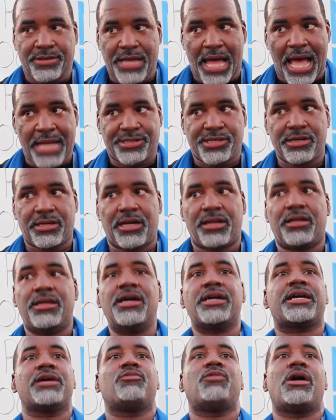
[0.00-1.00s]
I took a
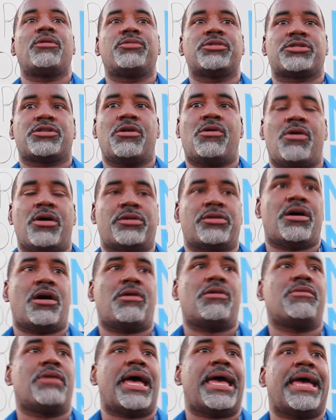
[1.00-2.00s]
look at what was going
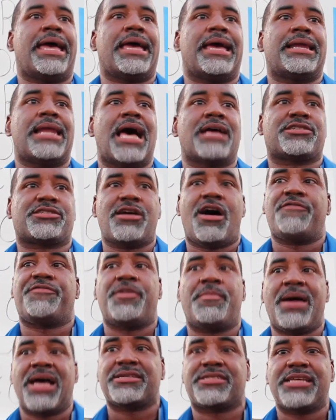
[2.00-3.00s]
on and I saw
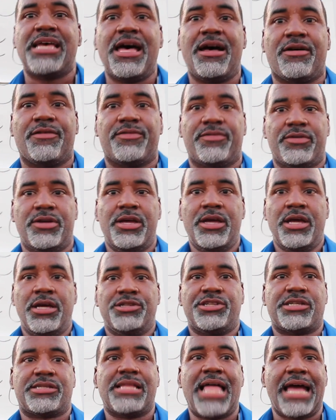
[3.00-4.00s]
for myself,
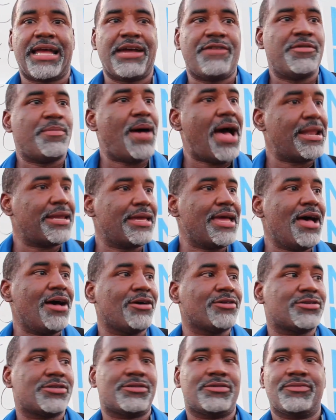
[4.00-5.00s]
just like everybody
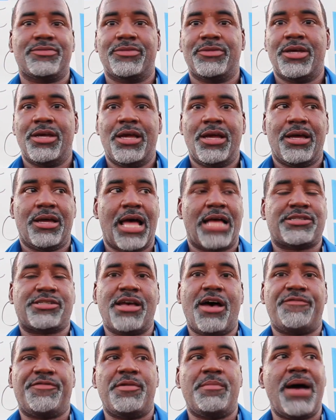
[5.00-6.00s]
else. I
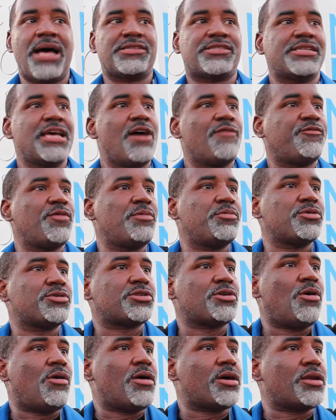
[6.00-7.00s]
saw for myself what
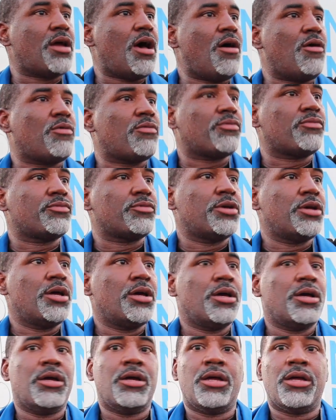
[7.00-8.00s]
was going on.
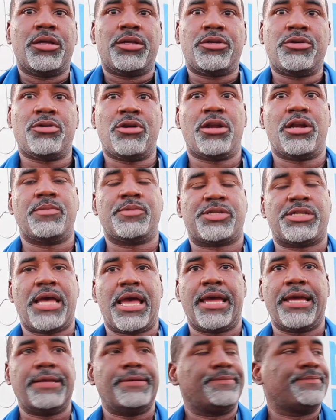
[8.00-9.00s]
You know what I'm
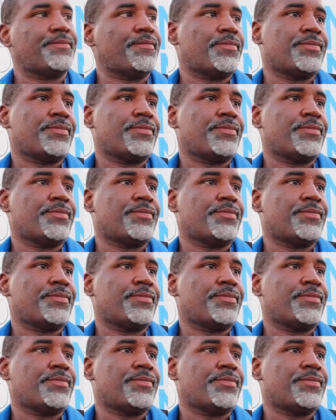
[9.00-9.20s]
saying?